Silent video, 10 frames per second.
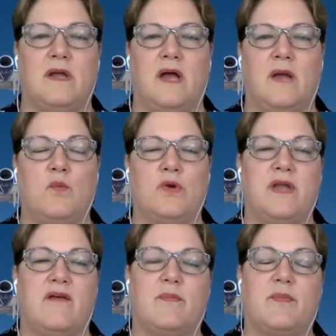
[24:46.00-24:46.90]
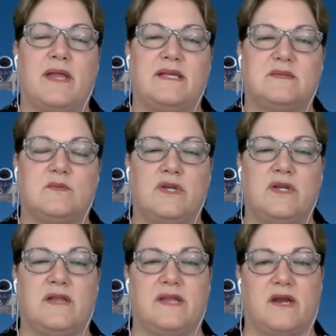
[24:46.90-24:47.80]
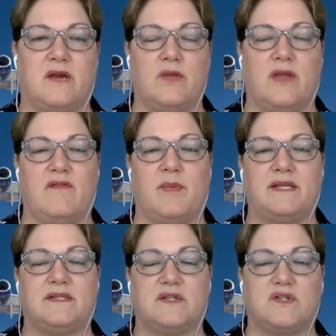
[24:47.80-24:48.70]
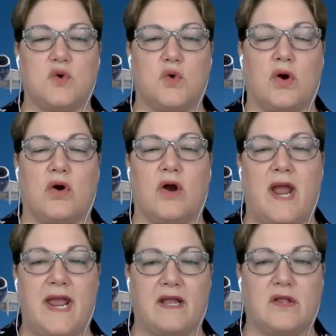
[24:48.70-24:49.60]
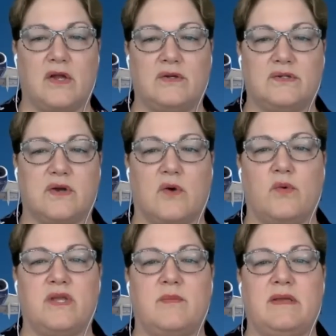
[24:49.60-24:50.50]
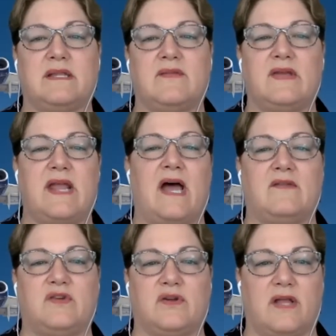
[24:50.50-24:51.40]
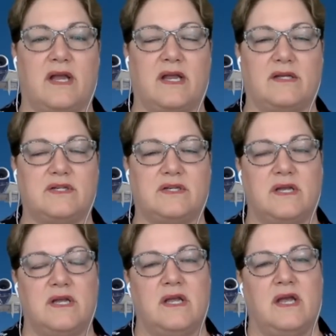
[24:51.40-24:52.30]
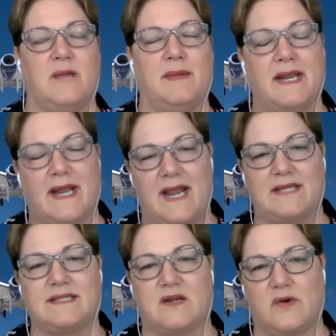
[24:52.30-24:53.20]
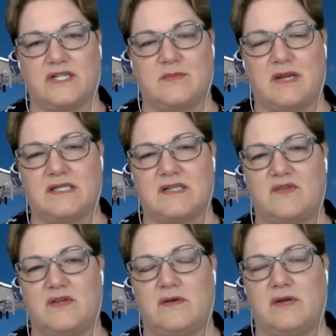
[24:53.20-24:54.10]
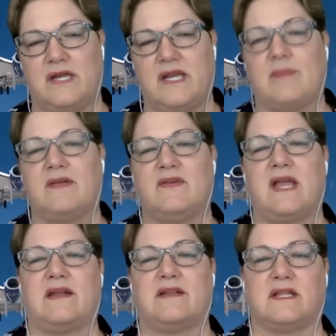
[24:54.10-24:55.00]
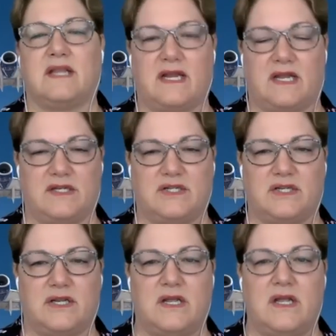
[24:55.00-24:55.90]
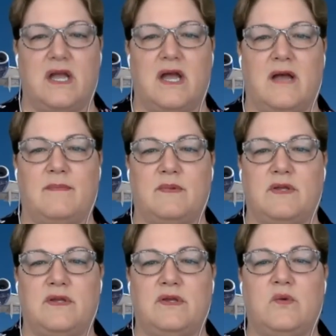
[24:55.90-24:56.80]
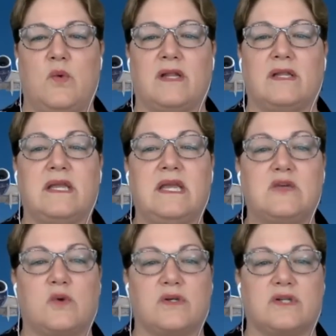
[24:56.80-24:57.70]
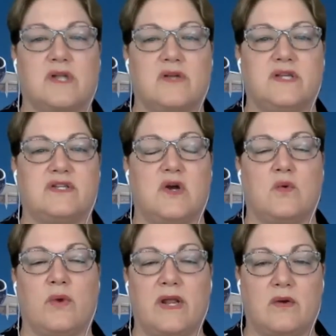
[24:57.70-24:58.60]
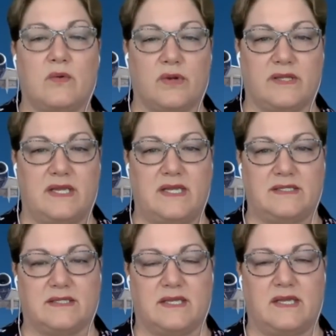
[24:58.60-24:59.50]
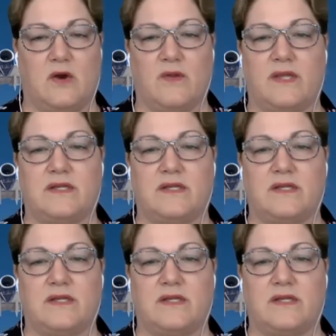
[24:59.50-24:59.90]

um, will you have a place when you get there will you have a place to store or hang clothes or will you be living out of your luggage um, and i ask that question because if you end up living out of the luggage um, you want to lean towards clothes that don't wrinkle really easily or that